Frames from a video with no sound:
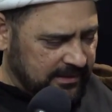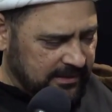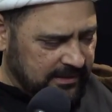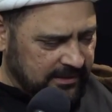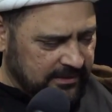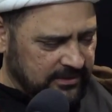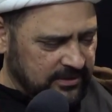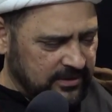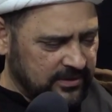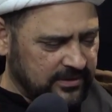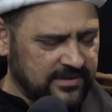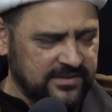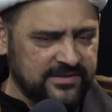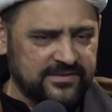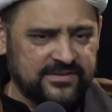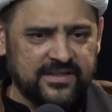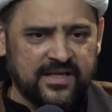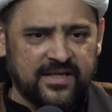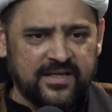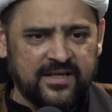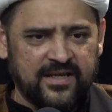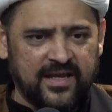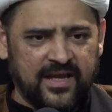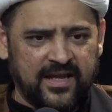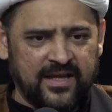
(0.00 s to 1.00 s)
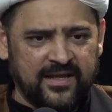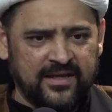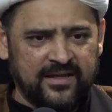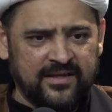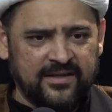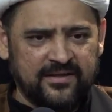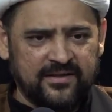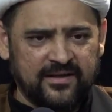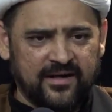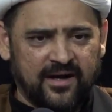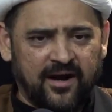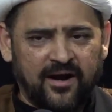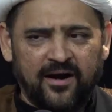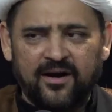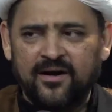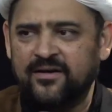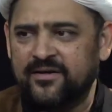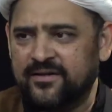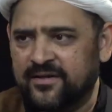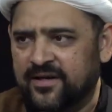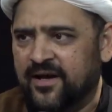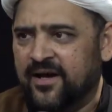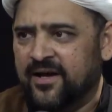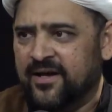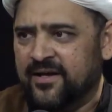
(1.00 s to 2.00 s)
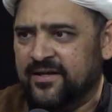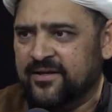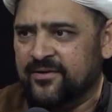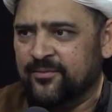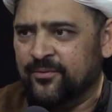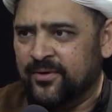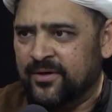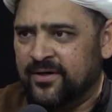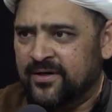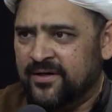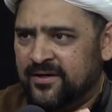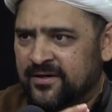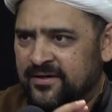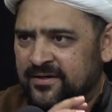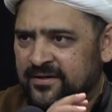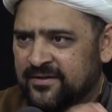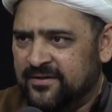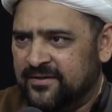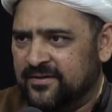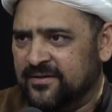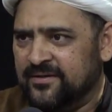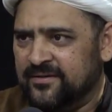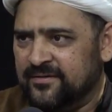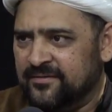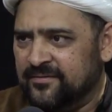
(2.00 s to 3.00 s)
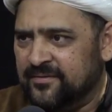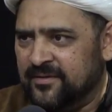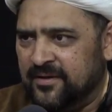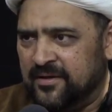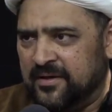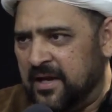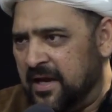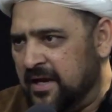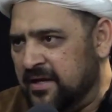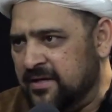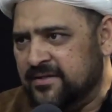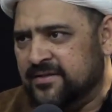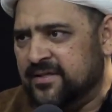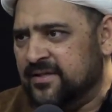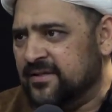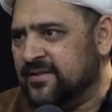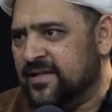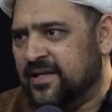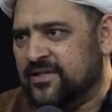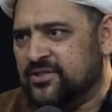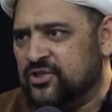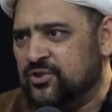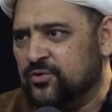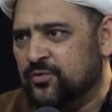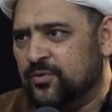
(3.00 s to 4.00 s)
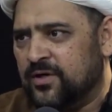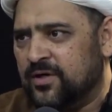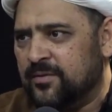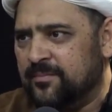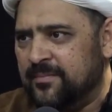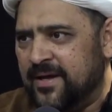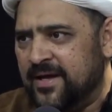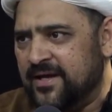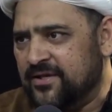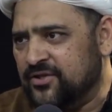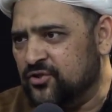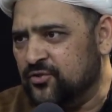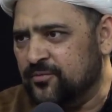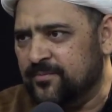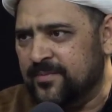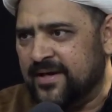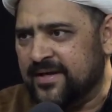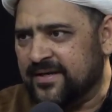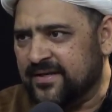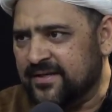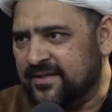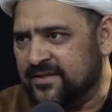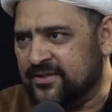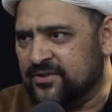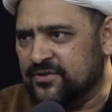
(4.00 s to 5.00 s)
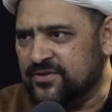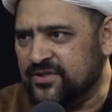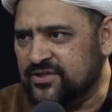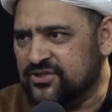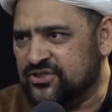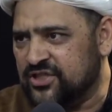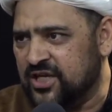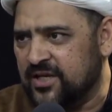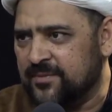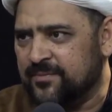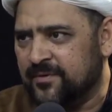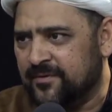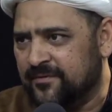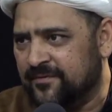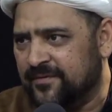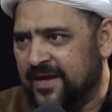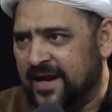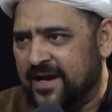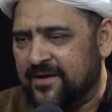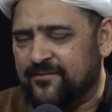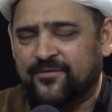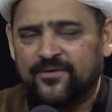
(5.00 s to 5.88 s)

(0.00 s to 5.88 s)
you can say a hard die, where anything that you want to make, you make it into the shape of that.